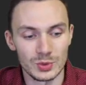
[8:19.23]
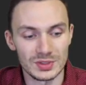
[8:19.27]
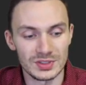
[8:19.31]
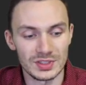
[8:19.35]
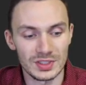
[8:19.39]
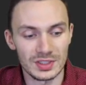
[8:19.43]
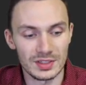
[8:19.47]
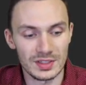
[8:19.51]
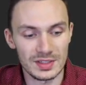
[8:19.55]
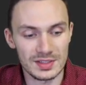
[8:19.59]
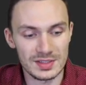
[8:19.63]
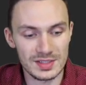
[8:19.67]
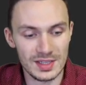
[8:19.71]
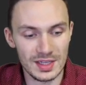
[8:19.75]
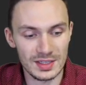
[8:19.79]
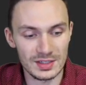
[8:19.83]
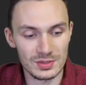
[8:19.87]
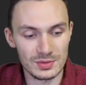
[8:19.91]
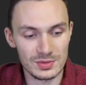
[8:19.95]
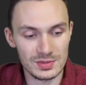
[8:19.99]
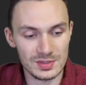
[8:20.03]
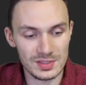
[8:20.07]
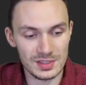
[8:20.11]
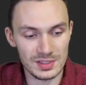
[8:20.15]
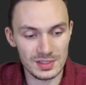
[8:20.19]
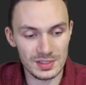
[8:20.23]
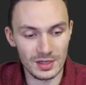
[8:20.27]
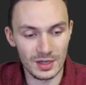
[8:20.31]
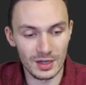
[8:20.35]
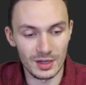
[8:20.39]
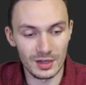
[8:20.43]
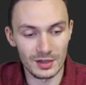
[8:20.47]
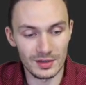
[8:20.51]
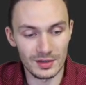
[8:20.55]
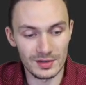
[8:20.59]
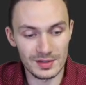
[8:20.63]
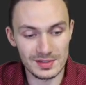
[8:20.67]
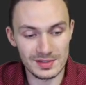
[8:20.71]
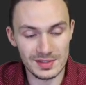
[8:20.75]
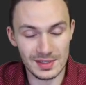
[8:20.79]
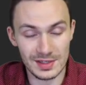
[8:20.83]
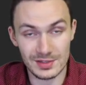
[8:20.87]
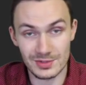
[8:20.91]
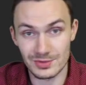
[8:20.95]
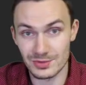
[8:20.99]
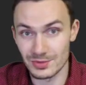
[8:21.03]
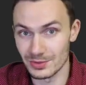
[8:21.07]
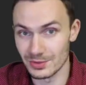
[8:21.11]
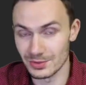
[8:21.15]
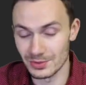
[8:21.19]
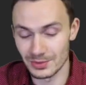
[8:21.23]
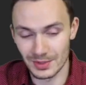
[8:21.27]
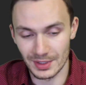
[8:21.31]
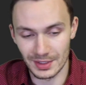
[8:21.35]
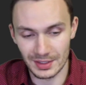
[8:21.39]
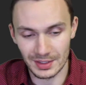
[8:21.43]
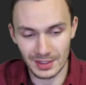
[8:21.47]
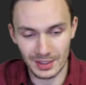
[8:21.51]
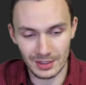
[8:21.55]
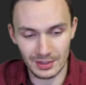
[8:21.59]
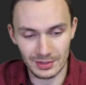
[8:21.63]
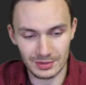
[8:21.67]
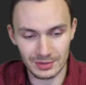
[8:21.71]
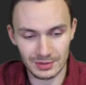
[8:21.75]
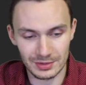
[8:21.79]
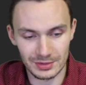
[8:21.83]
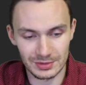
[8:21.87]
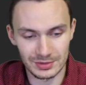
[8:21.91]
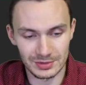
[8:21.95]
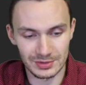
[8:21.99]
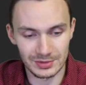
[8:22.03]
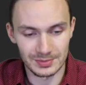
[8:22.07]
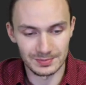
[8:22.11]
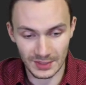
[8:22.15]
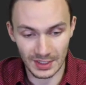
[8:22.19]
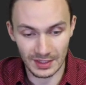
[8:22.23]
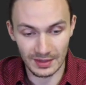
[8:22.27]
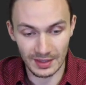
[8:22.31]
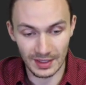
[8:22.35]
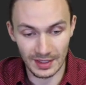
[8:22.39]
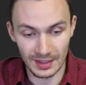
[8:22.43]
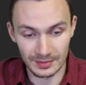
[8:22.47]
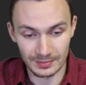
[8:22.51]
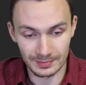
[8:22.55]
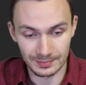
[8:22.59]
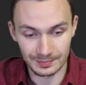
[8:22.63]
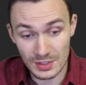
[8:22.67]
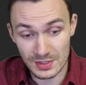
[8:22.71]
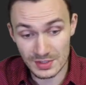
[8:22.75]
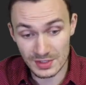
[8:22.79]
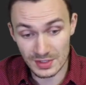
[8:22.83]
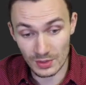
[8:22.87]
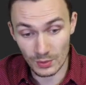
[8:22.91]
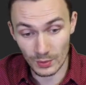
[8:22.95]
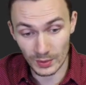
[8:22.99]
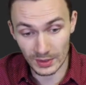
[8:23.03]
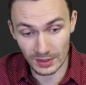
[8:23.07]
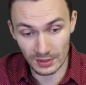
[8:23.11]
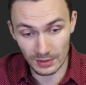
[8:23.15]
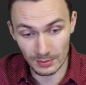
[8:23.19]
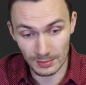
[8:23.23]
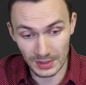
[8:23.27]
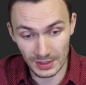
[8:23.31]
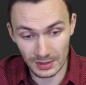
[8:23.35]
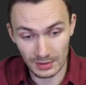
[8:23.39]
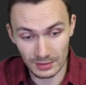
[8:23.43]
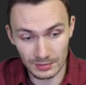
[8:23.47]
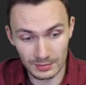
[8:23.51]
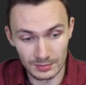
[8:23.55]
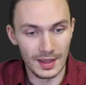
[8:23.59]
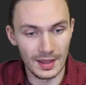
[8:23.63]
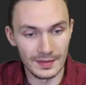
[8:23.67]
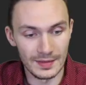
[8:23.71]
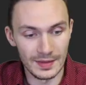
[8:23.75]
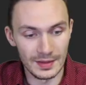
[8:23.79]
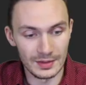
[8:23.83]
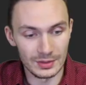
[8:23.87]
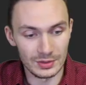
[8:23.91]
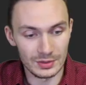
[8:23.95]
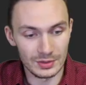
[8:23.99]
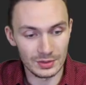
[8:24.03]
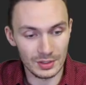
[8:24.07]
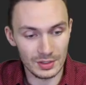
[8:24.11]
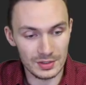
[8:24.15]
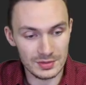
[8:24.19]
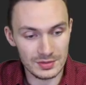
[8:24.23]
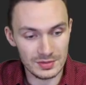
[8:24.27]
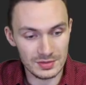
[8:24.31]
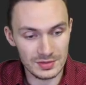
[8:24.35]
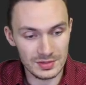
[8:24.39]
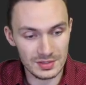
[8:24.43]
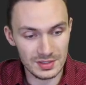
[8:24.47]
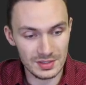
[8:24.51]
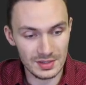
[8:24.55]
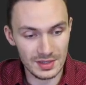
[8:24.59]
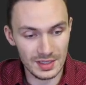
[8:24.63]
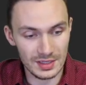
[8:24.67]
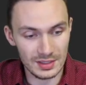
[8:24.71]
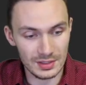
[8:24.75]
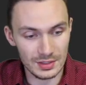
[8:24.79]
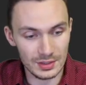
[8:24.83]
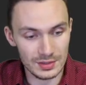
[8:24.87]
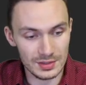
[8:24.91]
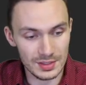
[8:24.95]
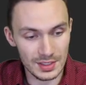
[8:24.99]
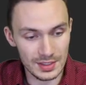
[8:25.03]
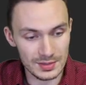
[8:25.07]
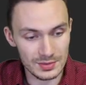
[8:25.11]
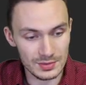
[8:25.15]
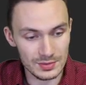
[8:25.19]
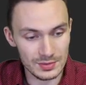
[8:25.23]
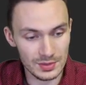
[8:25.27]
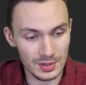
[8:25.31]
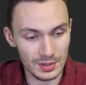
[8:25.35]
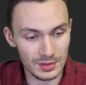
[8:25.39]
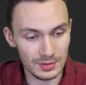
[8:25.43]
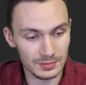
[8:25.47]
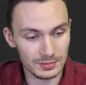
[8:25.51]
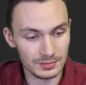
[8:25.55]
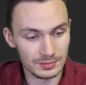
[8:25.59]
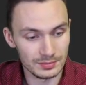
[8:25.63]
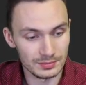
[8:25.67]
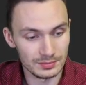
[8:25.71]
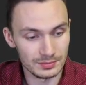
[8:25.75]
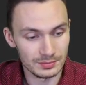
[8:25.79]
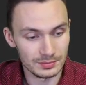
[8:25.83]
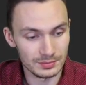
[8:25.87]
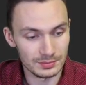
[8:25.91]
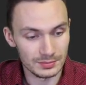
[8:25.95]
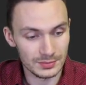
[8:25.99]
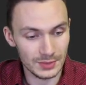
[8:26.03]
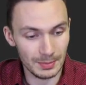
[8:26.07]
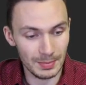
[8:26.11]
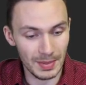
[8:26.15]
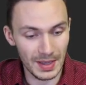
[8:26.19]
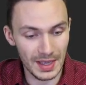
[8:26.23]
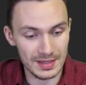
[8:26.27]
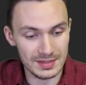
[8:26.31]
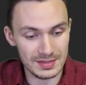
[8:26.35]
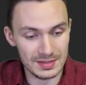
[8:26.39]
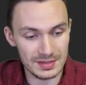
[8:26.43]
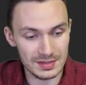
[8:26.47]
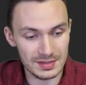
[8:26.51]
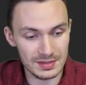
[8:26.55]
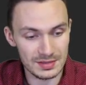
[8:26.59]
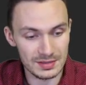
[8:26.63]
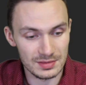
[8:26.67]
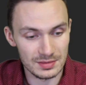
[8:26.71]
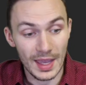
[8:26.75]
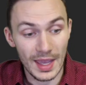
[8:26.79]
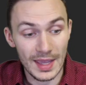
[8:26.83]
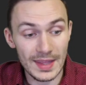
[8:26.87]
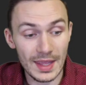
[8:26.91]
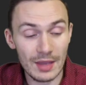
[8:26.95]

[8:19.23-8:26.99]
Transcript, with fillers: So once I click send, you'll see all these extra Newline characters, and then you see the one in the middle. And then you can also see that in our test result, it passes.